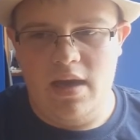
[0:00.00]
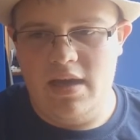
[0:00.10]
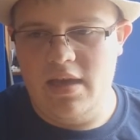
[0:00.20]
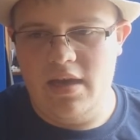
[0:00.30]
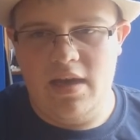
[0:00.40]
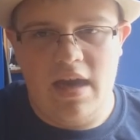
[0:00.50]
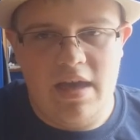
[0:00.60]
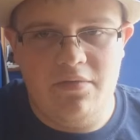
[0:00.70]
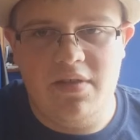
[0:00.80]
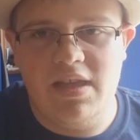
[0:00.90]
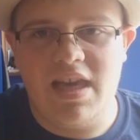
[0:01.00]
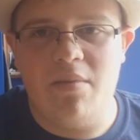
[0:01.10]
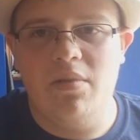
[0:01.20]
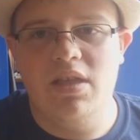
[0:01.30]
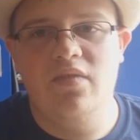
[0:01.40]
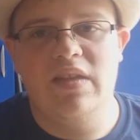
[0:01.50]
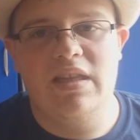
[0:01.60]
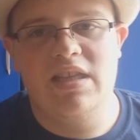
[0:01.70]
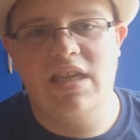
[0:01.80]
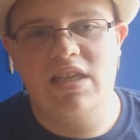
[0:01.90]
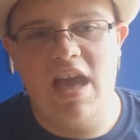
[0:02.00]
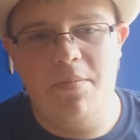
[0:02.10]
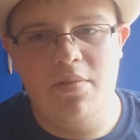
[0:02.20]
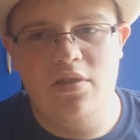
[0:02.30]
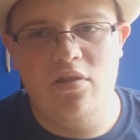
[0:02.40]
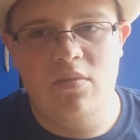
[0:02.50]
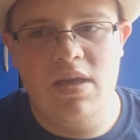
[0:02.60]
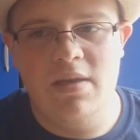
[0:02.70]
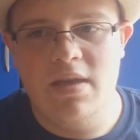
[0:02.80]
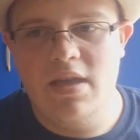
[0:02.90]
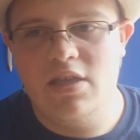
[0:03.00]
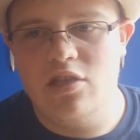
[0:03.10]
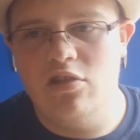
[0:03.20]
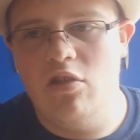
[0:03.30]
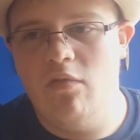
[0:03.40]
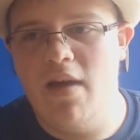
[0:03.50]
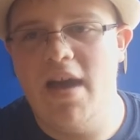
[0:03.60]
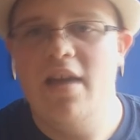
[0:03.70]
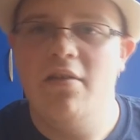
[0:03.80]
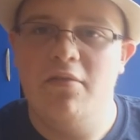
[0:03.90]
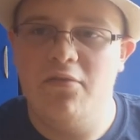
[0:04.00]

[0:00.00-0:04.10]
I really can't believe that this has happened to me. So you know what?